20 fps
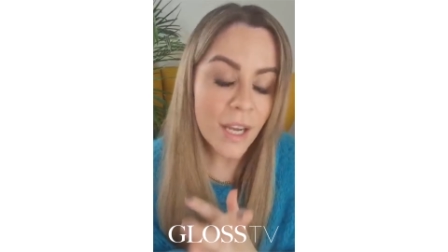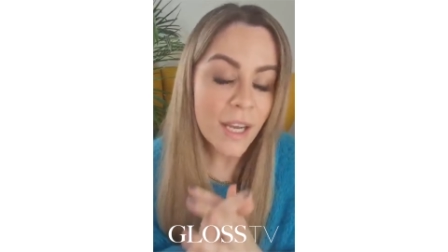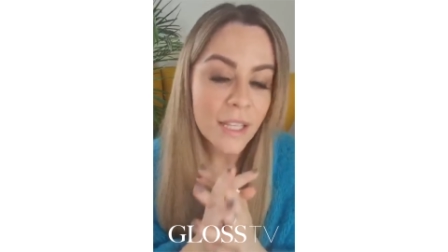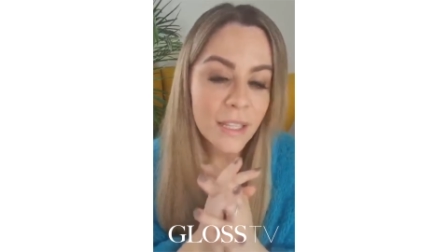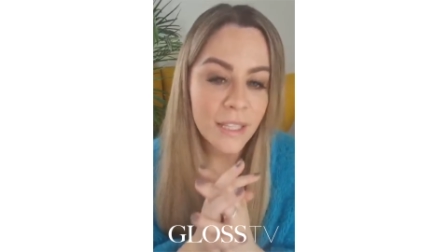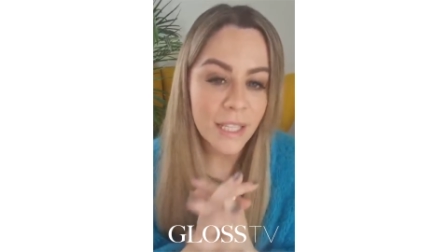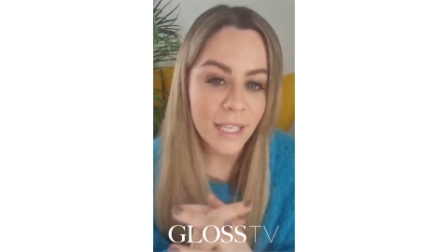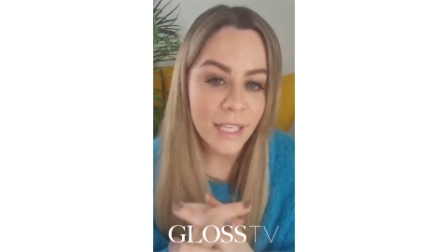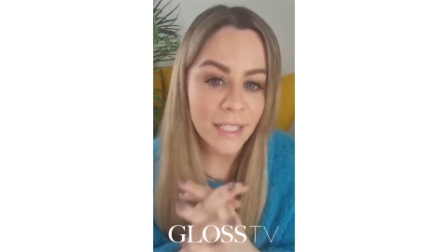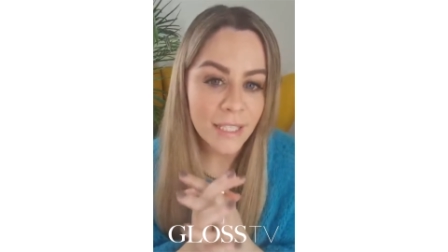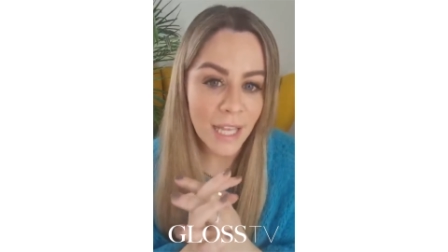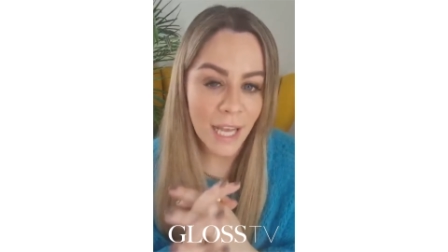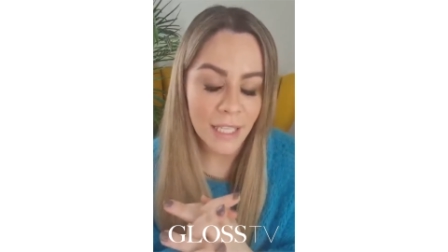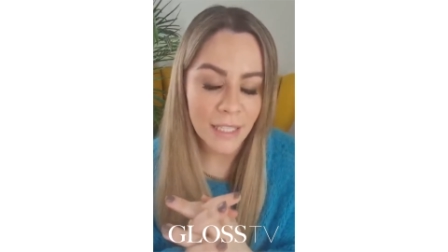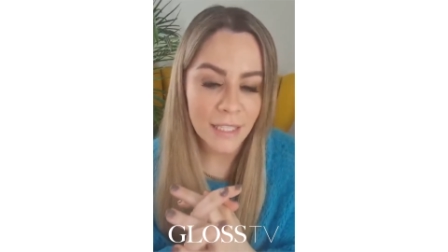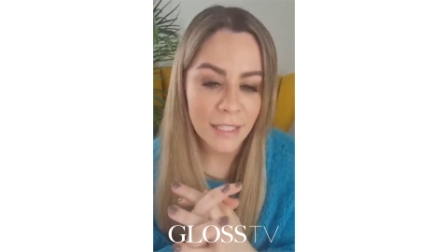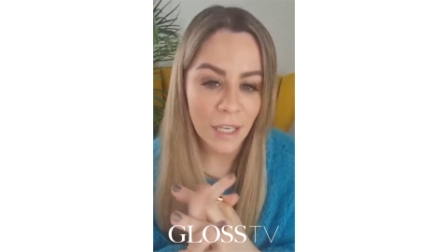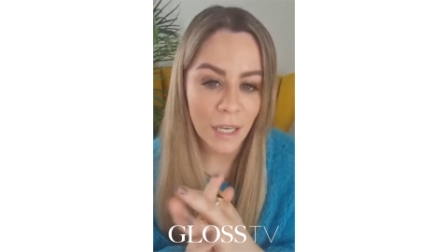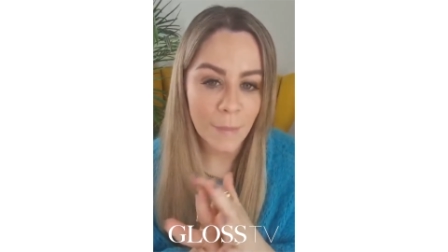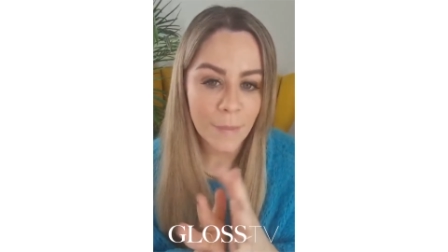These
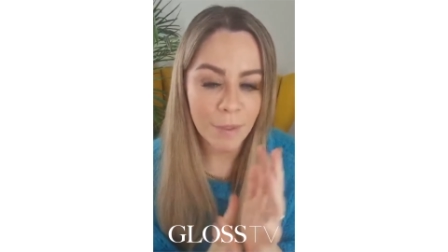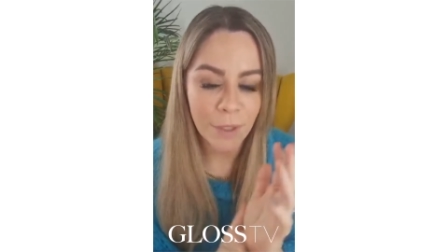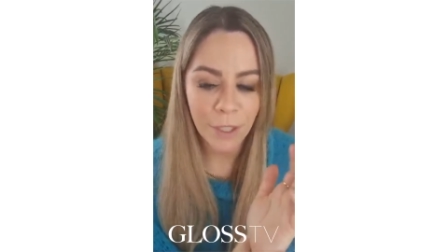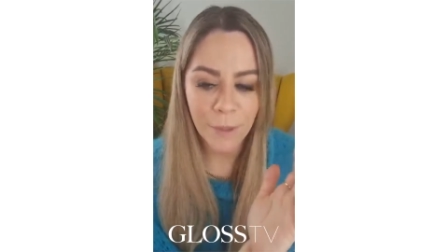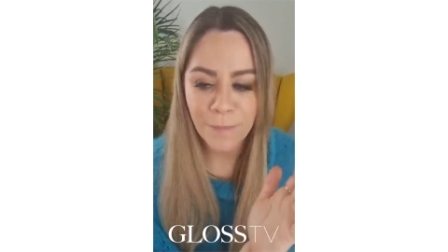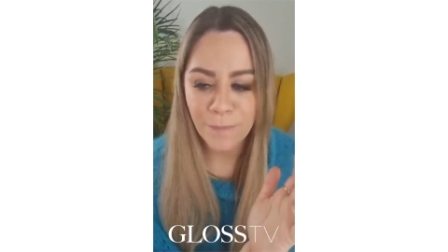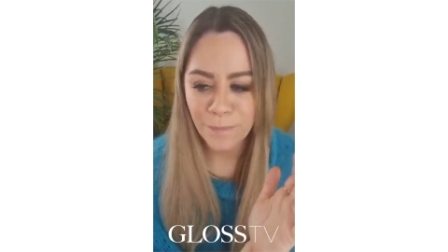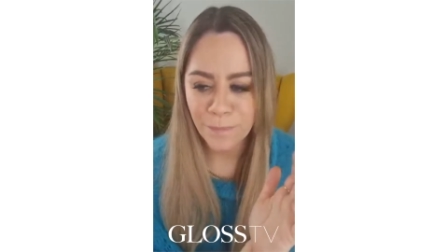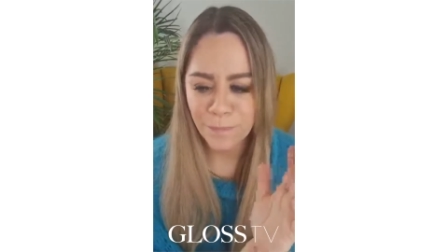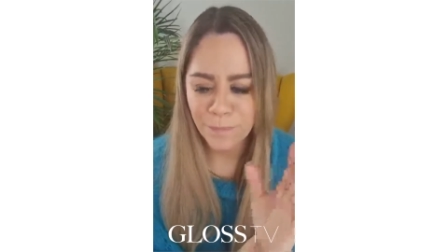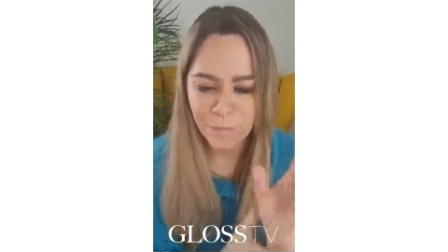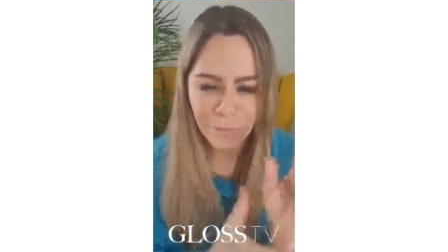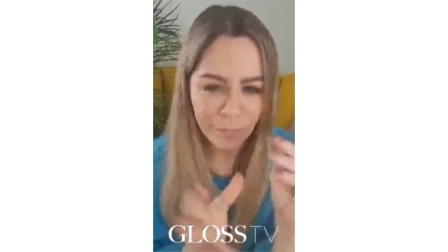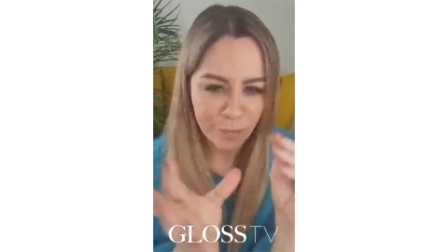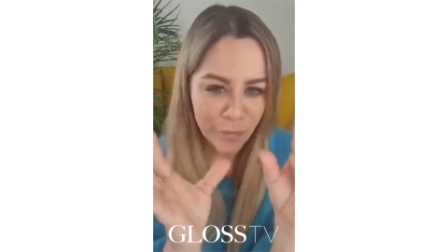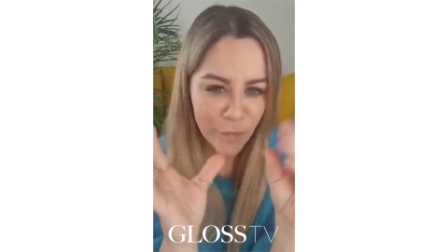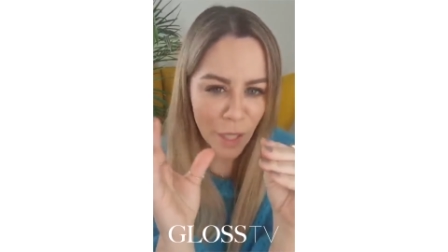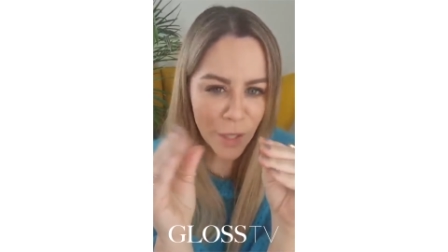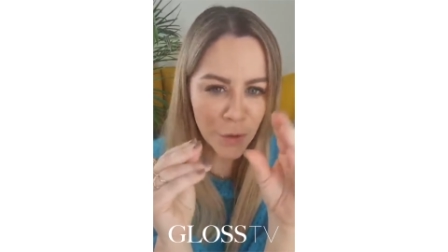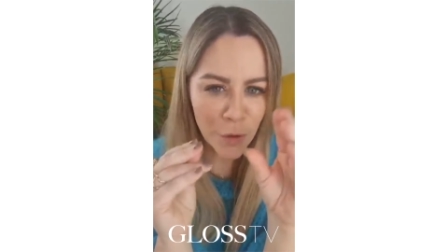enzymes are
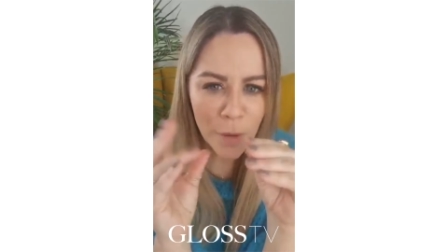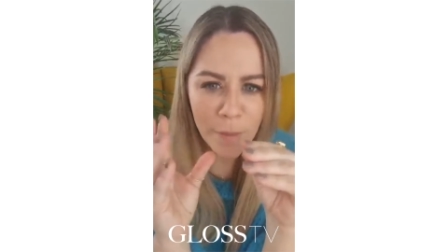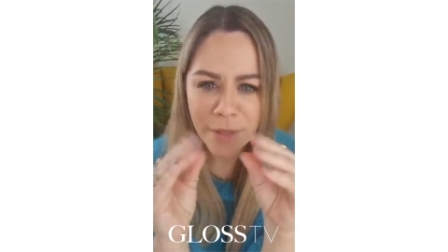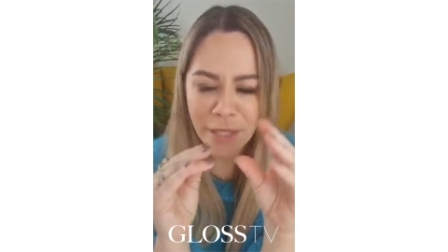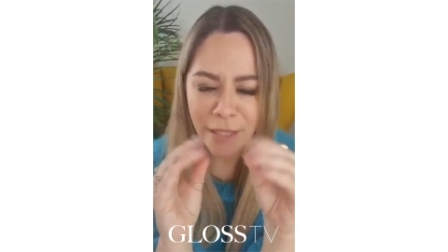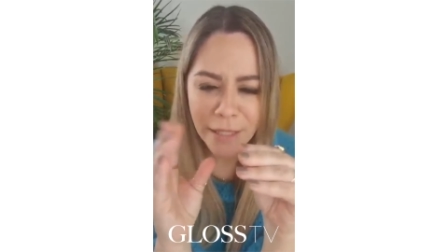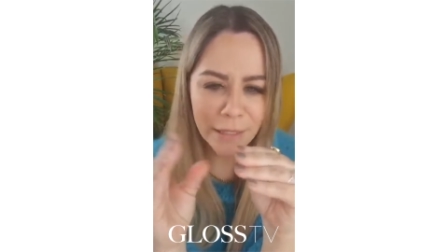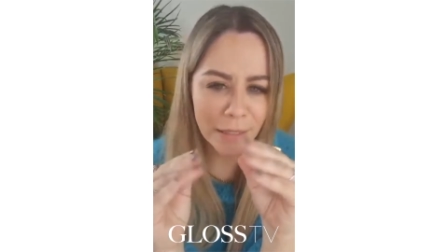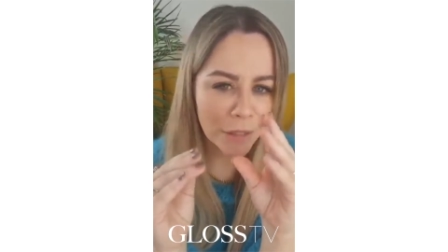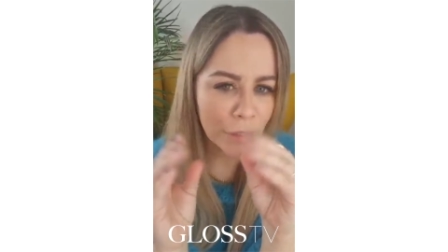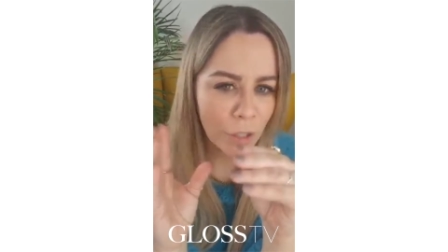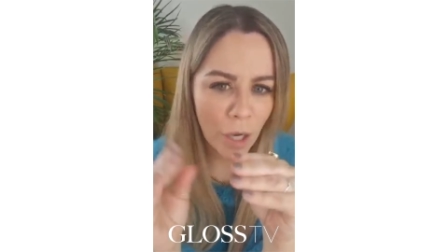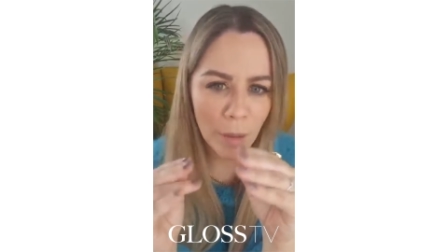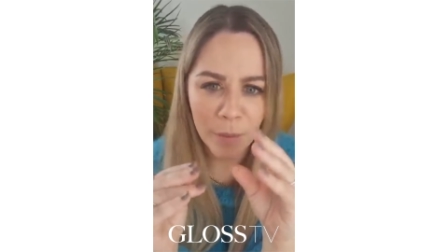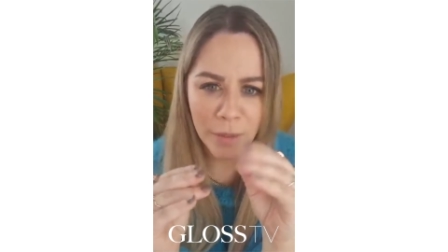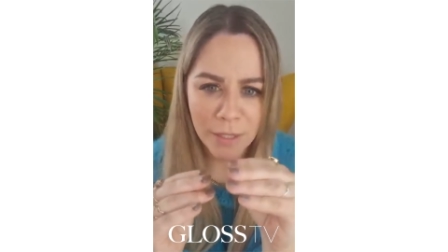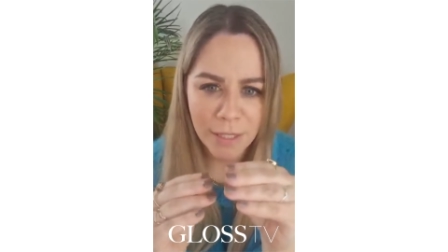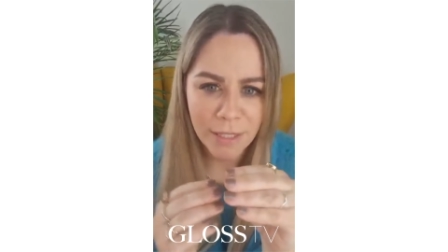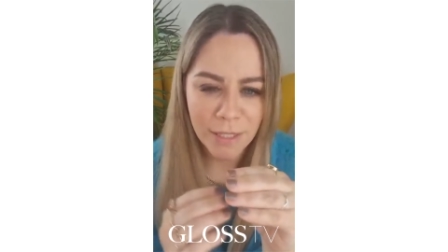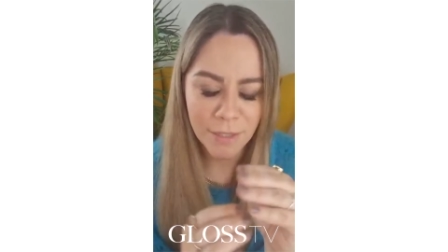they're almost like little
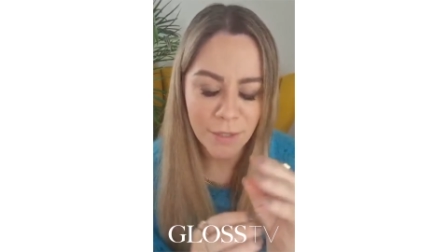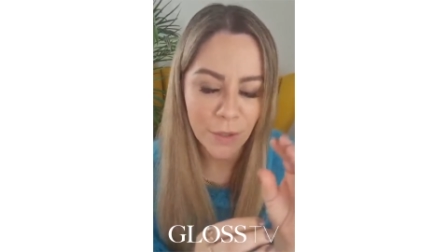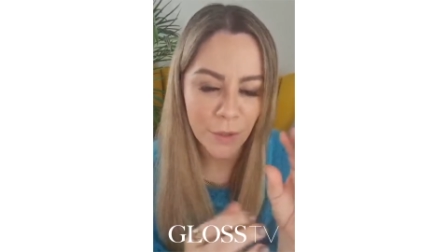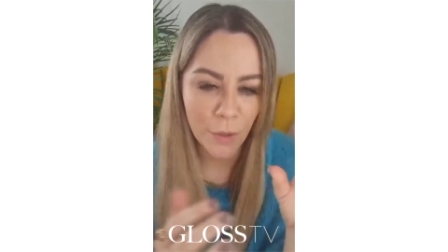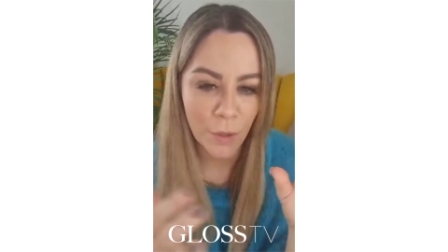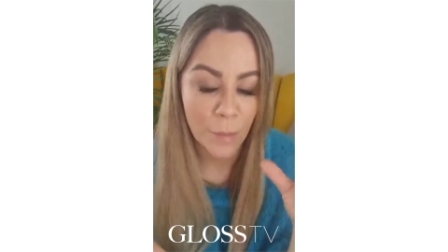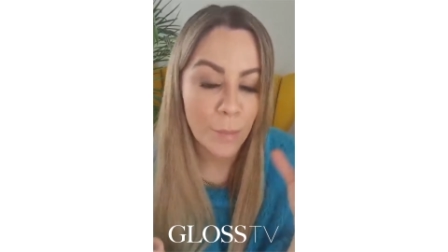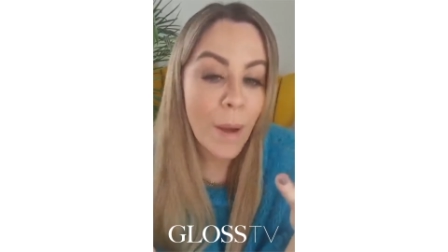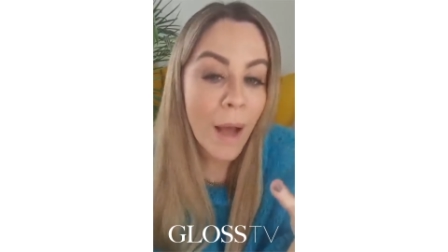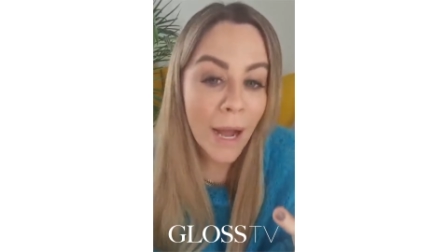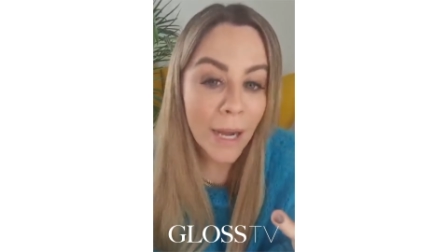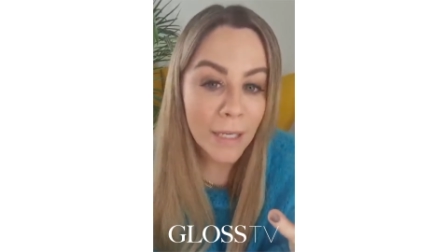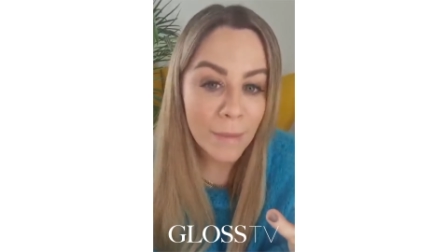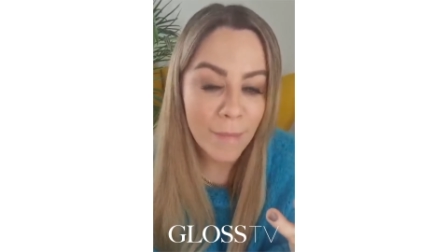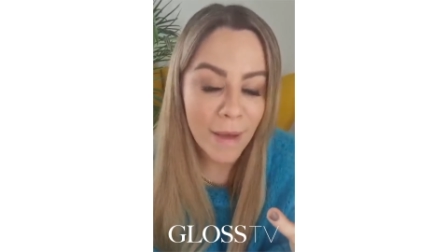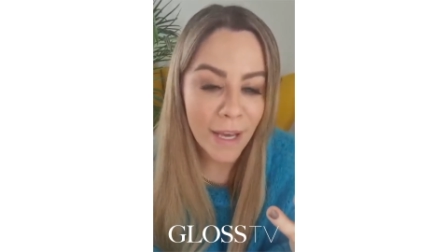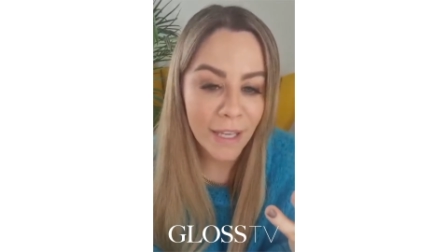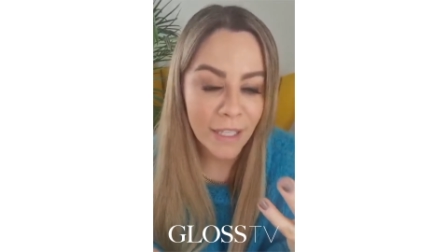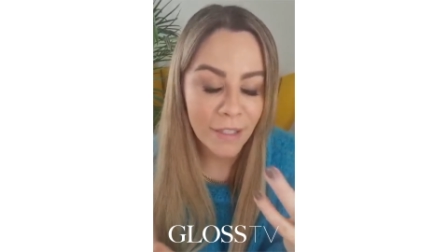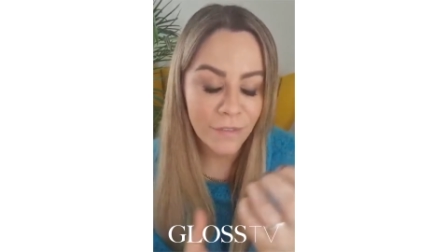gobbles, or
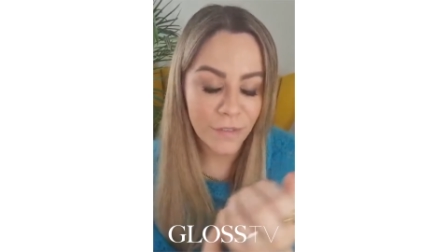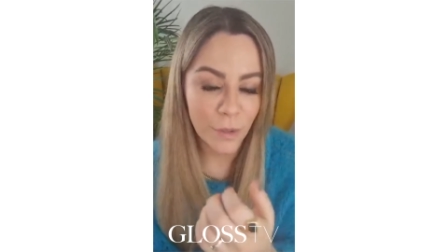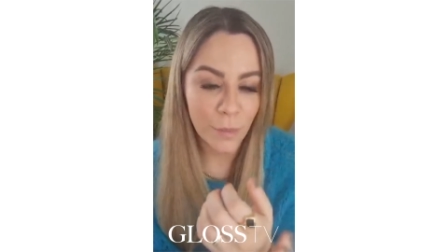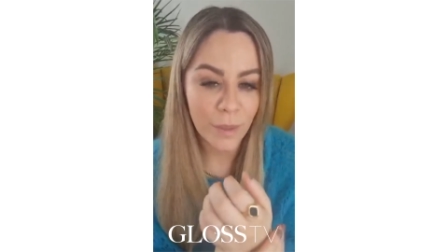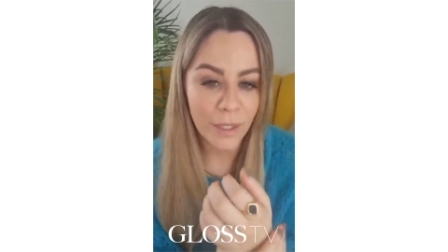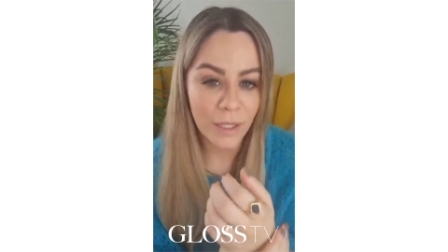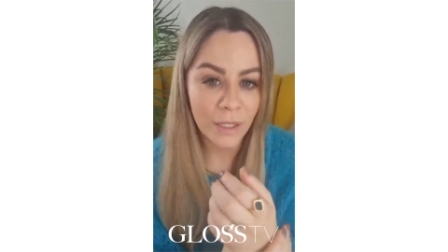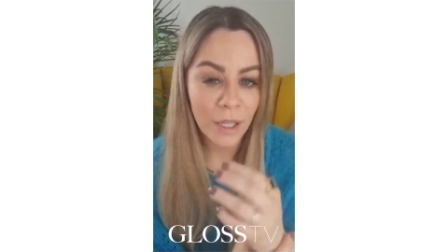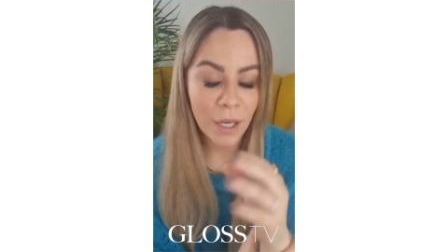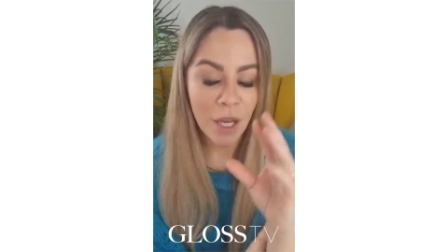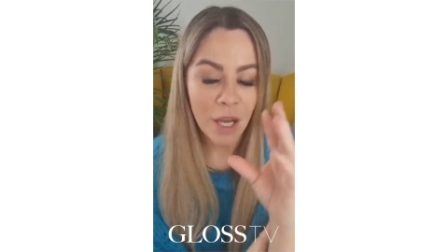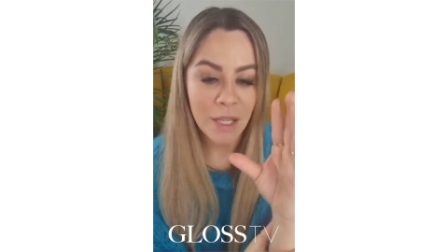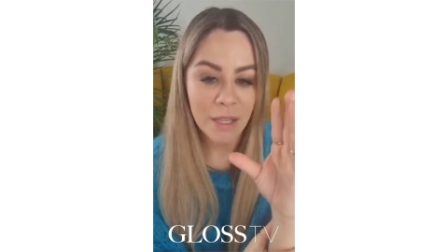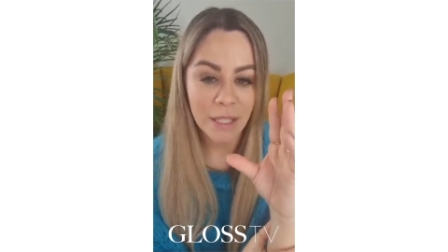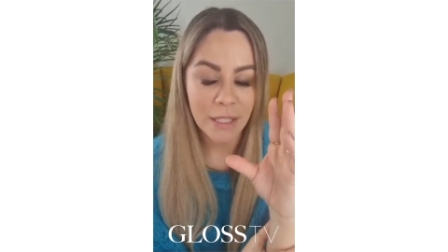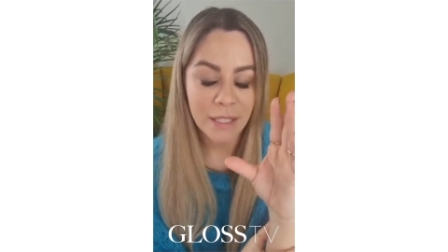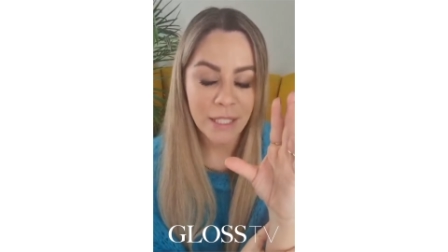Pac-Men, if you will, that